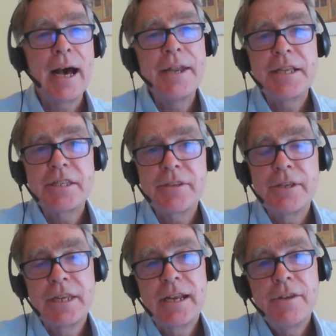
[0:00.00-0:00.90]
and
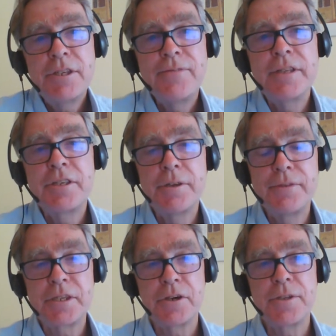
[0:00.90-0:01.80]
it's inclusive in terms of
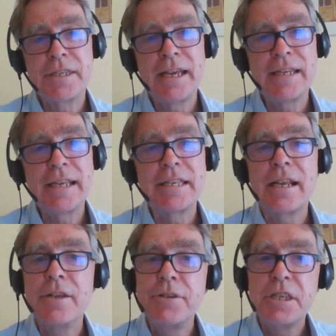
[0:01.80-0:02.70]
its content. It's
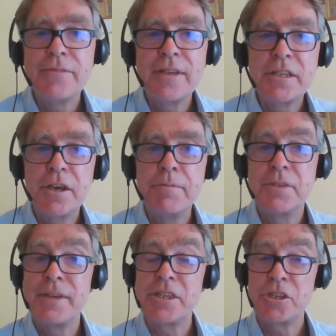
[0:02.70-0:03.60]
inclusive in terms
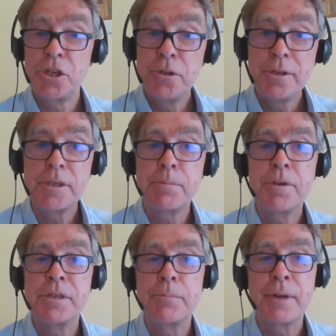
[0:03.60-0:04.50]
of its students,
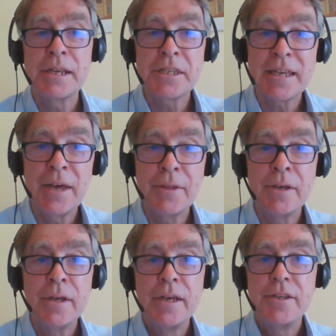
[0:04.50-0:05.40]
because it brings
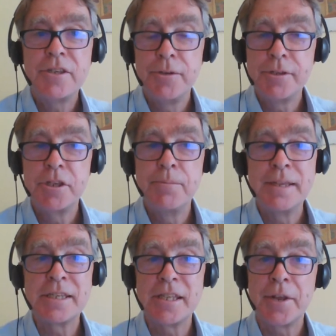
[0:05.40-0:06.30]
together students who've
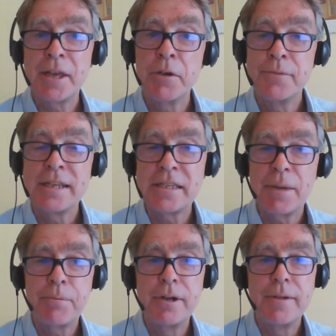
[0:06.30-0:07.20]
been studying on these
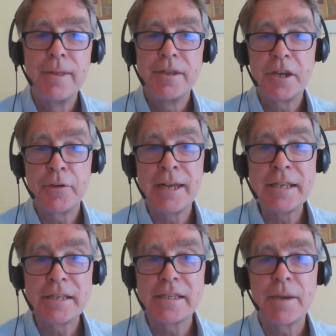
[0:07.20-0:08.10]
separate
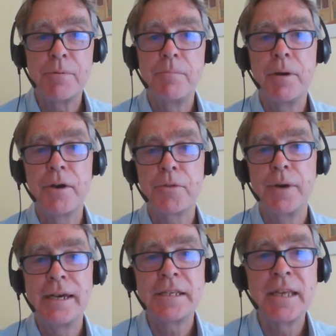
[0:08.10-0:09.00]
degrees and separate
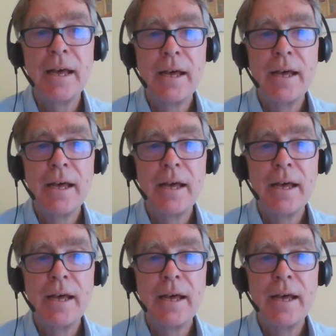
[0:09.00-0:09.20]
pathways.